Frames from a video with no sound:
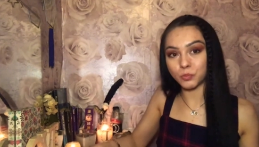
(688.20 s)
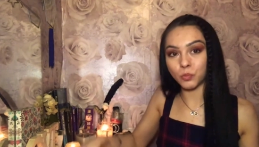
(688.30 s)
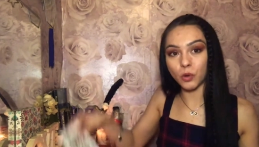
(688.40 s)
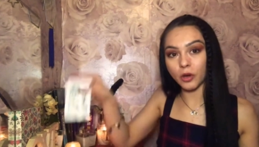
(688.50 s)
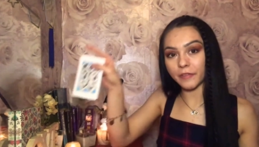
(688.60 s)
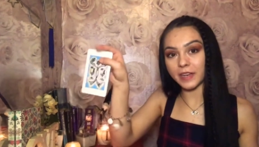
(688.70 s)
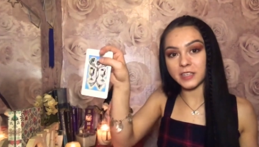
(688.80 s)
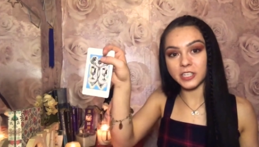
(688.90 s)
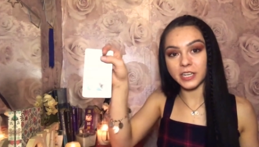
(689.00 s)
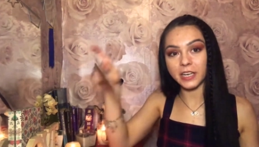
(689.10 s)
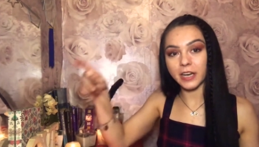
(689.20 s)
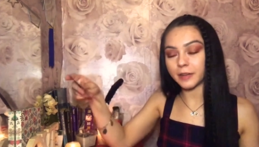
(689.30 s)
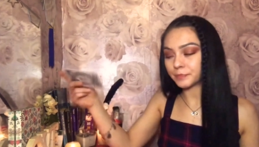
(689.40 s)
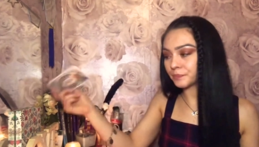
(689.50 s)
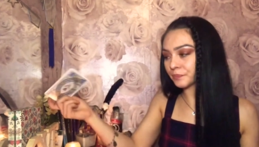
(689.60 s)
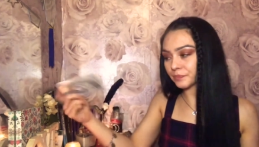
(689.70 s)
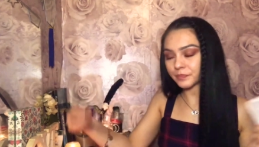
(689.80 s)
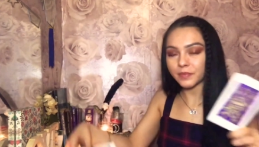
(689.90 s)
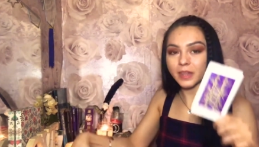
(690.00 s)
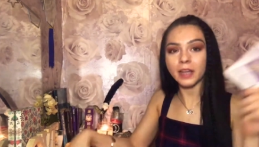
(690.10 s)
water energy here,
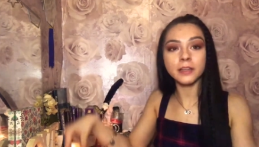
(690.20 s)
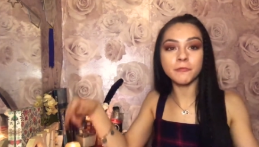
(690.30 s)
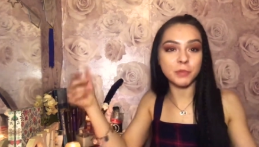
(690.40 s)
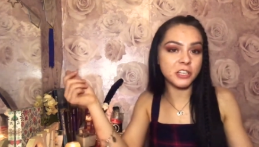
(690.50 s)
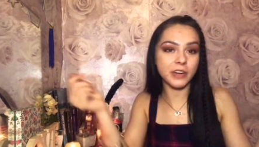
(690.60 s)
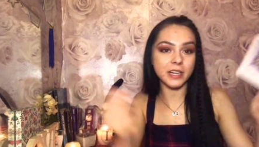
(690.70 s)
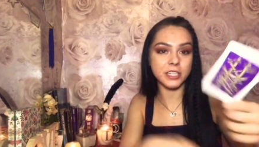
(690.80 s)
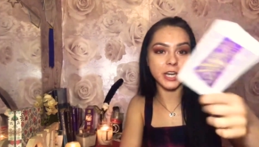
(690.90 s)
and they've betrayed you.